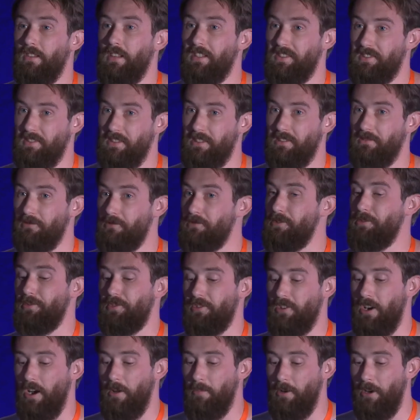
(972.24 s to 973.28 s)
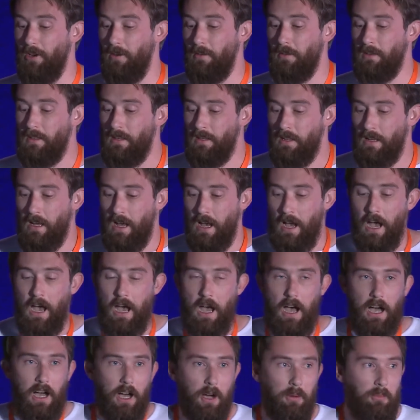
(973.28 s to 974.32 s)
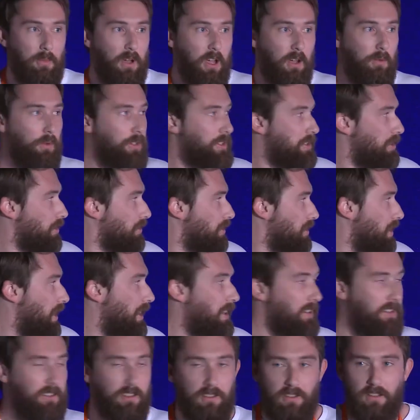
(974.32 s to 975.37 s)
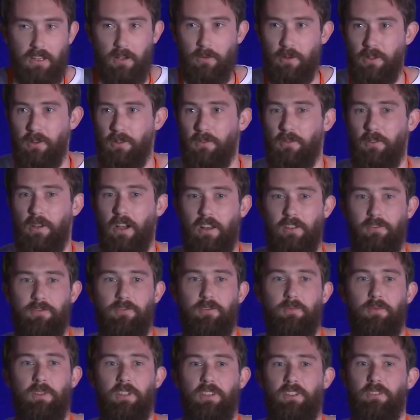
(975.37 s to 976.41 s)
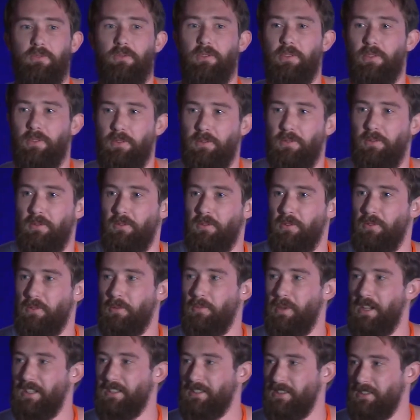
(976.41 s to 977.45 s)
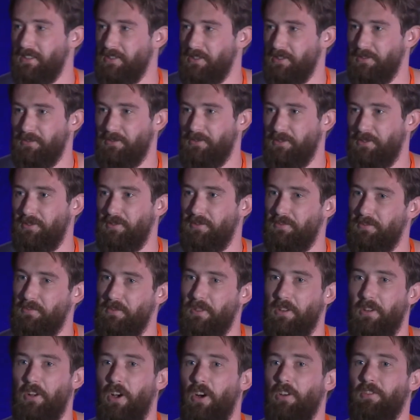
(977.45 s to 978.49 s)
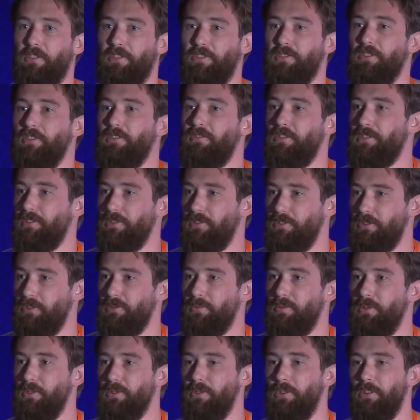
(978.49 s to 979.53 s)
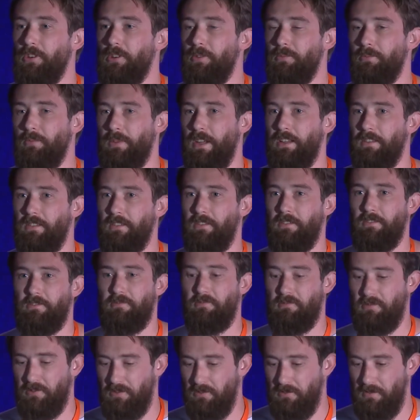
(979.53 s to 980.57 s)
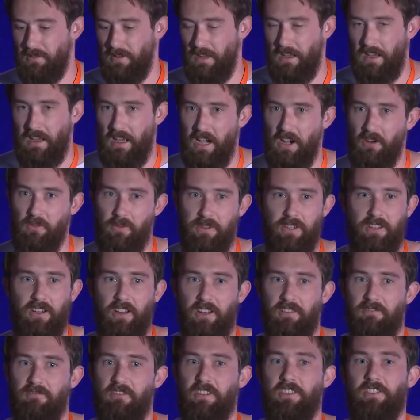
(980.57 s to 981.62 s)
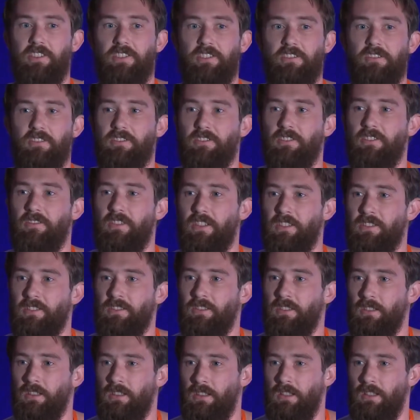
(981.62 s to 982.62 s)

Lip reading: listener or subscriber, which looks like, are we all kind of familiar with the basics of a service in Drupal and how we kind of register a service?